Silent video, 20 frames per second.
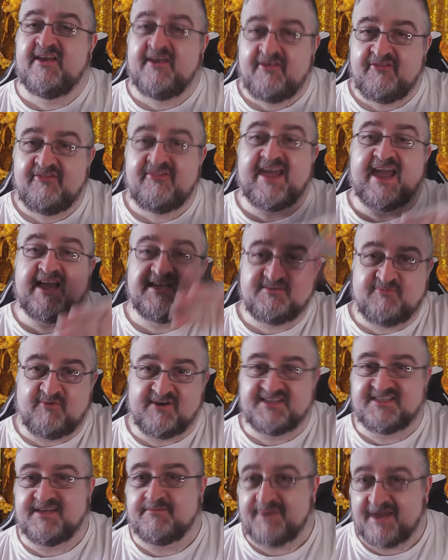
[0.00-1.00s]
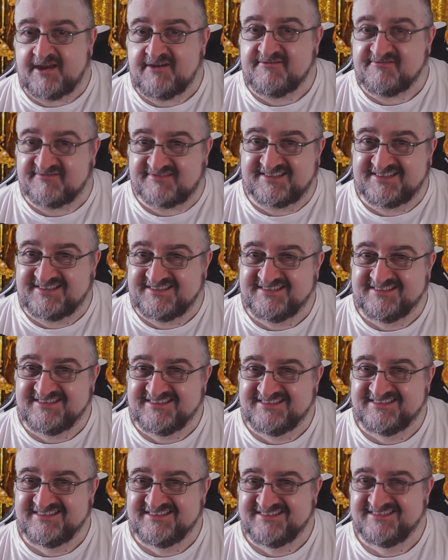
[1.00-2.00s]
that's what it's about.
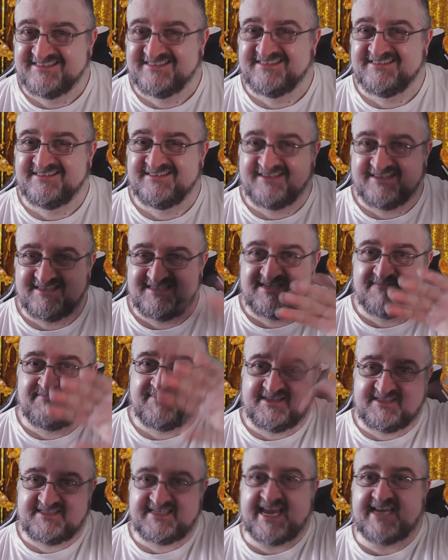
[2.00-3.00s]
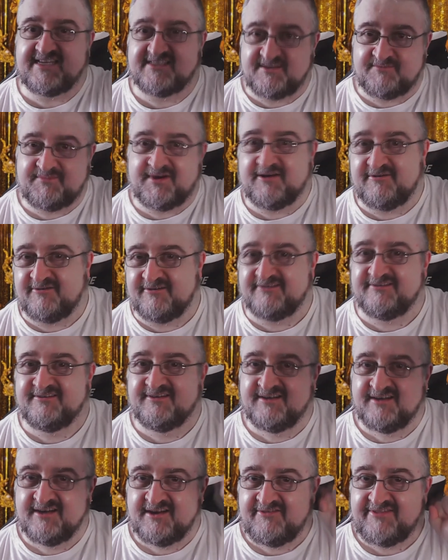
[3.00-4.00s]
It's about sex and the power.
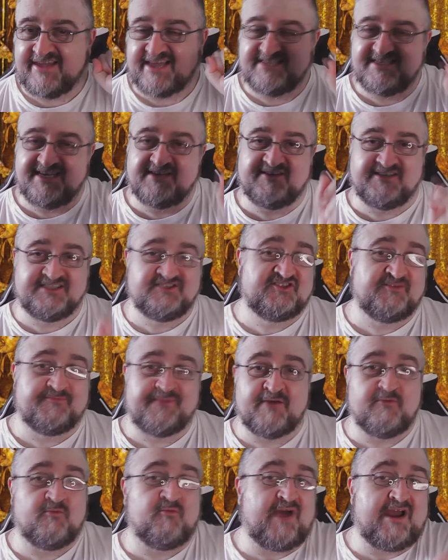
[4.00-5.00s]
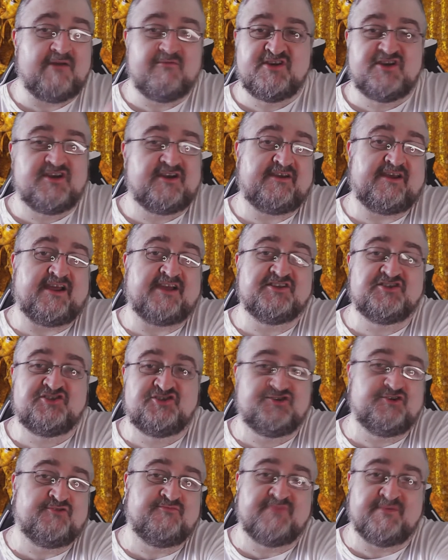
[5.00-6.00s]
That's what it's about. Why would you
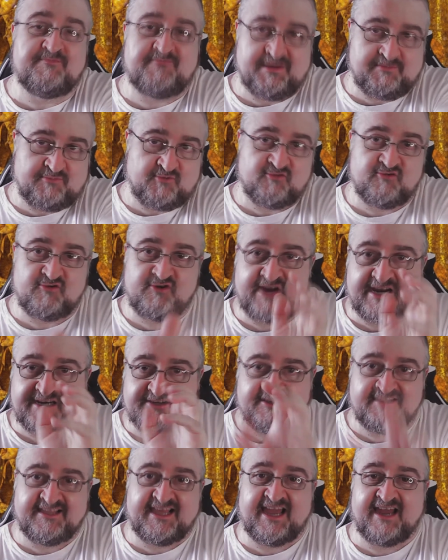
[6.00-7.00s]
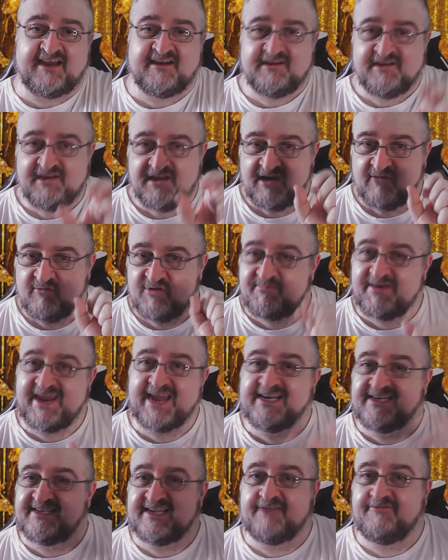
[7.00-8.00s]
assume that people who get into that would be
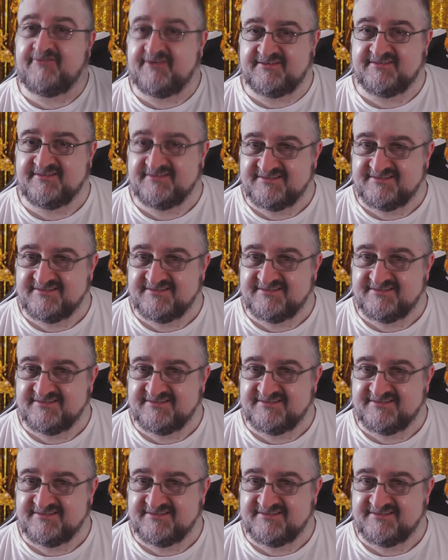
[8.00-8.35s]
any different?